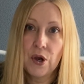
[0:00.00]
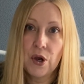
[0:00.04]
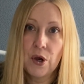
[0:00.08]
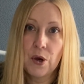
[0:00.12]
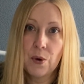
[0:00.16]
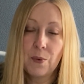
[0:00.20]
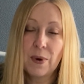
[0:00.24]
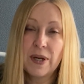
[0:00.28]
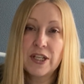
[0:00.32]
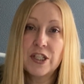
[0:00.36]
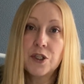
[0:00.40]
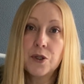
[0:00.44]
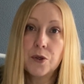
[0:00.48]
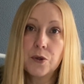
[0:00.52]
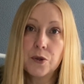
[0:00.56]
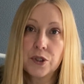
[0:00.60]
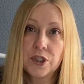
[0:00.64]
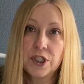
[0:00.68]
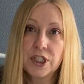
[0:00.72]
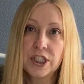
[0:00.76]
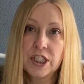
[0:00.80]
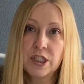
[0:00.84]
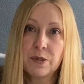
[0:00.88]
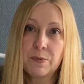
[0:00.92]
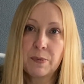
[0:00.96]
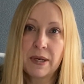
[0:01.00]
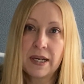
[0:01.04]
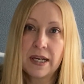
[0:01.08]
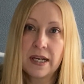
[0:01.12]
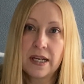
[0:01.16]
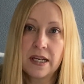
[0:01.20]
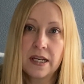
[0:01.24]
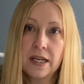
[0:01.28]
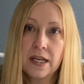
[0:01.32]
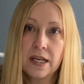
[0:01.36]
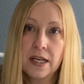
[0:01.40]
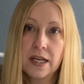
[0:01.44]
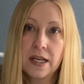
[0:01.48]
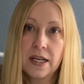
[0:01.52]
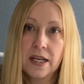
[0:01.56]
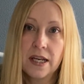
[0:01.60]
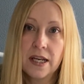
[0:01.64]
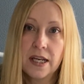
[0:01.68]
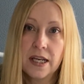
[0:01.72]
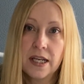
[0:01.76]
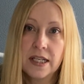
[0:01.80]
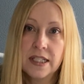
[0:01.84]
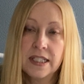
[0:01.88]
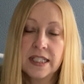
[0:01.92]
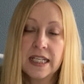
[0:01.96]
West Yorkshire Spinner
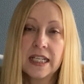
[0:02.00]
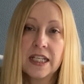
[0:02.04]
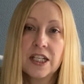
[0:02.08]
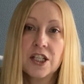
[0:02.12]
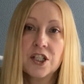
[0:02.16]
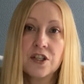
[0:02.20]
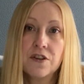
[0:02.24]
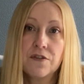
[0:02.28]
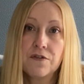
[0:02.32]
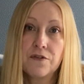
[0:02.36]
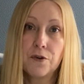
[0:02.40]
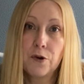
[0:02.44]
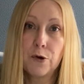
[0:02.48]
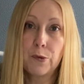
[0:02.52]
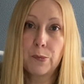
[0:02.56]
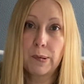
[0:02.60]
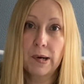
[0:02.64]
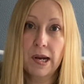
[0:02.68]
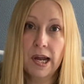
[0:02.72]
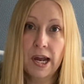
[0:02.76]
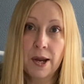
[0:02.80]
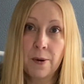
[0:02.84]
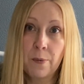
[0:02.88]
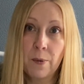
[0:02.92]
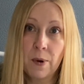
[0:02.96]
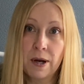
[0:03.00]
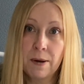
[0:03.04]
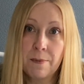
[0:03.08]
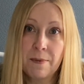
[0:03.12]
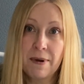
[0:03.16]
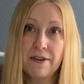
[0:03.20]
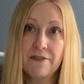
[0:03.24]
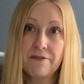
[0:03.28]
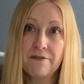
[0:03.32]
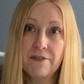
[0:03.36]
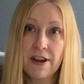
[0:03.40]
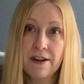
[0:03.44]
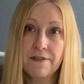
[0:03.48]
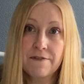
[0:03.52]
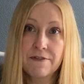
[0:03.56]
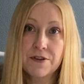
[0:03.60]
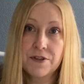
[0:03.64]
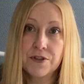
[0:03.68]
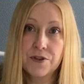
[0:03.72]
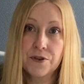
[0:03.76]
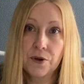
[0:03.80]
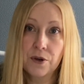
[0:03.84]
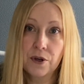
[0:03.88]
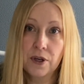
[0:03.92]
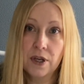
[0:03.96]
Signature 4-ply, one of my favourite
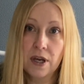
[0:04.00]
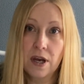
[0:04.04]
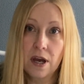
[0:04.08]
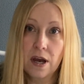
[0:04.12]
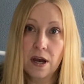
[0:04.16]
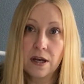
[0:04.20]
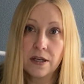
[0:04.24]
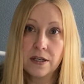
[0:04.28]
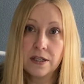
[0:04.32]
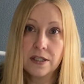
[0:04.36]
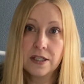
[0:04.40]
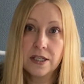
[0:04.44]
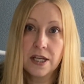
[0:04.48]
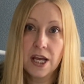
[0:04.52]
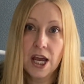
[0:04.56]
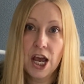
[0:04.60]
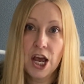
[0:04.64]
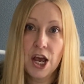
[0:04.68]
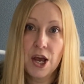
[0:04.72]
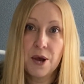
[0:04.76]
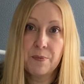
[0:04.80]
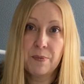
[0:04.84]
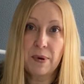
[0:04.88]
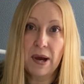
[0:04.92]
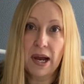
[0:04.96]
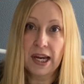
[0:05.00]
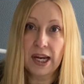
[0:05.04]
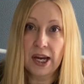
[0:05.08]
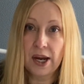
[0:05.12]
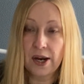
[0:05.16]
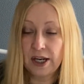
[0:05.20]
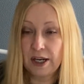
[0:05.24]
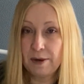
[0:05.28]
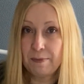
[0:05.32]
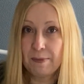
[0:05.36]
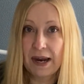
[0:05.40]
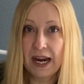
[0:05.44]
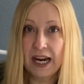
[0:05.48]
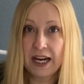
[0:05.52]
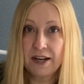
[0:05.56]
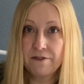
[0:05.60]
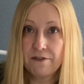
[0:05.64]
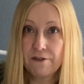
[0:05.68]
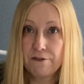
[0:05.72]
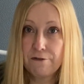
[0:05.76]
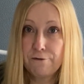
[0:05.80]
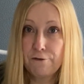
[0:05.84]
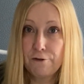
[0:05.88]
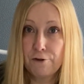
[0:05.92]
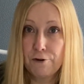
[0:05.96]
sock yarns, but I only paid for
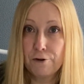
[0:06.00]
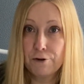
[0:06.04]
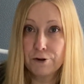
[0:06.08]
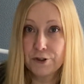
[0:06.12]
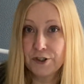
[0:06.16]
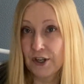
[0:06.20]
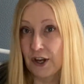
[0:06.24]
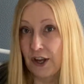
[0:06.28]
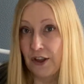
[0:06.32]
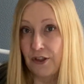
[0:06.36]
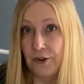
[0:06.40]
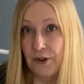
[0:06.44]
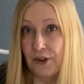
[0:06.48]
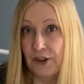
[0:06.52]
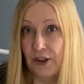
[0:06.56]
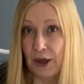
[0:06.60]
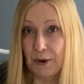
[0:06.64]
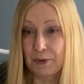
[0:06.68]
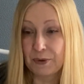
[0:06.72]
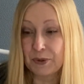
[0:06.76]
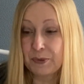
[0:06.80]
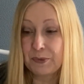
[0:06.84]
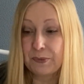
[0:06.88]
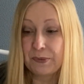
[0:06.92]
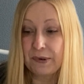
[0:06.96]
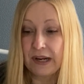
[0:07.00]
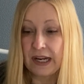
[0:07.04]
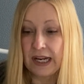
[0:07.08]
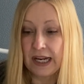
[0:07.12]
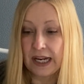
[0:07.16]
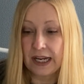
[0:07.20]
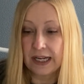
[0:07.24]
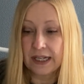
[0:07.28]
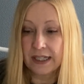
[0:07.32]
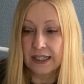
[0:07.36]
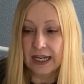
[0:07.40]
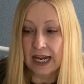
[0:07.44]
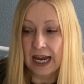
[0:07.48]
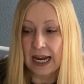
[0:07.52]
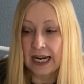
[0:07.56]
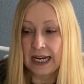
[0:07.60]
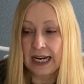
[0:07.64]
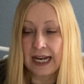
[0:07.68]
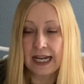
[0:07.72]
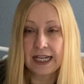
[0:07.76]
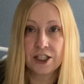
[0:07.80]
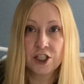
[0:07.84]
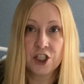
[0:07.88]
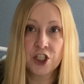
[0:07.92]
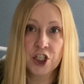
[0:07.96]
4, so I thought that was brilliant. And
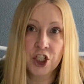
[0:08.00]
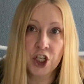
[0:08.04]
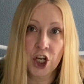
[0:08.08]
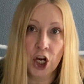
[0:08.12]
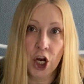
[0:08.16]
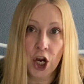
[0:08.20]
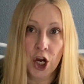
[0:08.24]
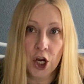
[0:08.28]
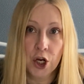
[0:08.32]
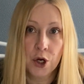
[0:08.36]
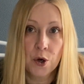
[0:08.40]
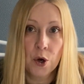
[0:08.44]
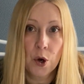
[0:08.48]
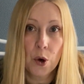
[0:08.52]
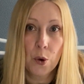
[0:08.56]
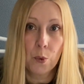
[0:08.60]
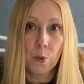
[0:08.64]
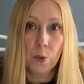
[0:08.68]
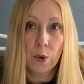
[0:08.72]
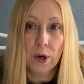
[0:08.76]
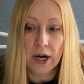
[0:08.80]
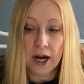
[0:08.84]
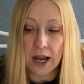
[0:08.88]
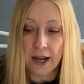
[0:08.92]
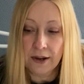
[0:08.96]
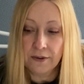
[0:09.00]
let's show what I